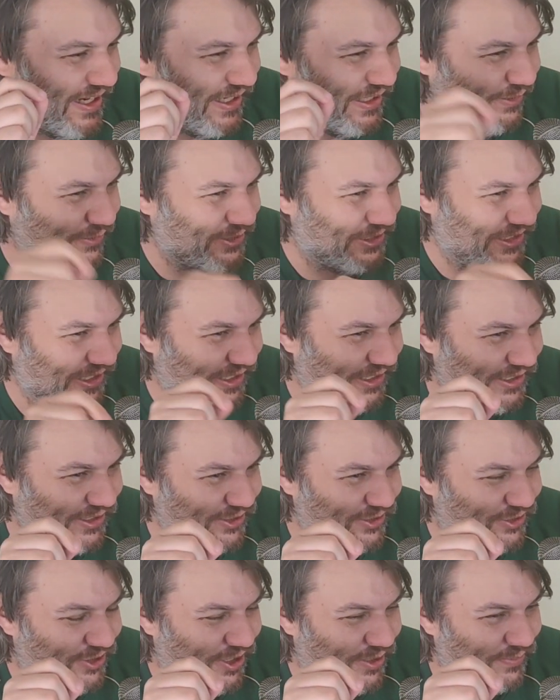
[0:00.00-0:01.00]
He was here
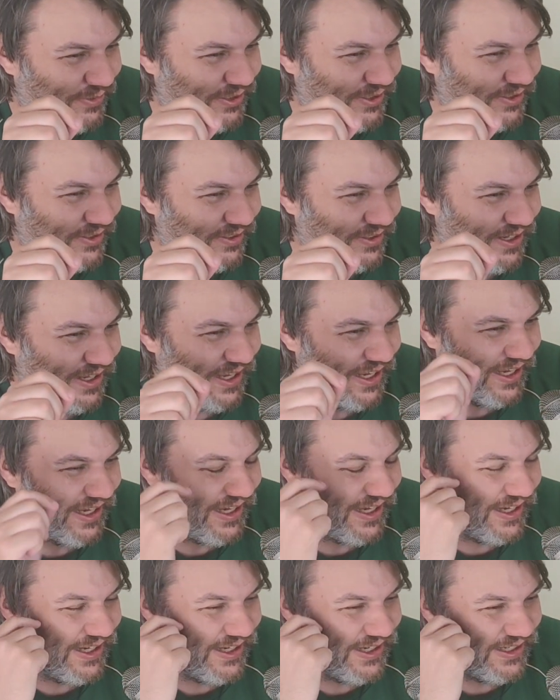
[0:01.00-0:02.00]
in Durban
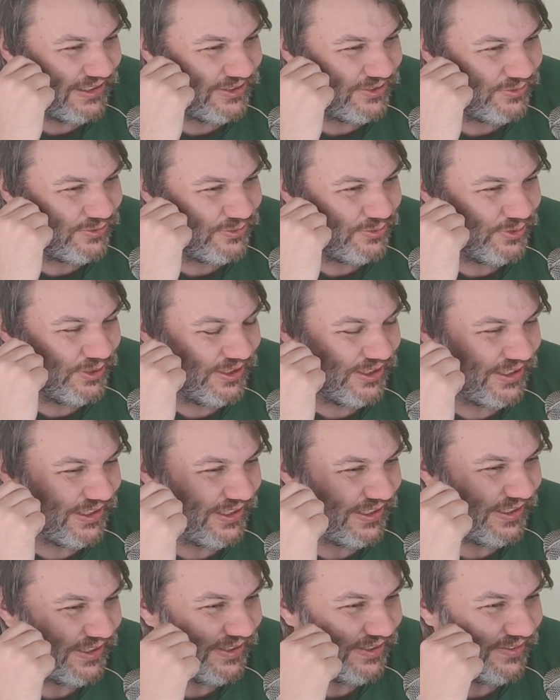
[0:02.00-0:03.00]
doing
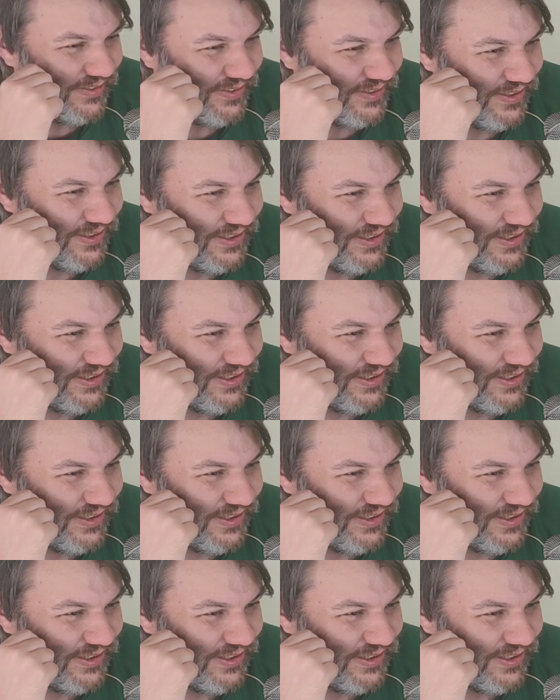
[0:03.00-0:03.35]
a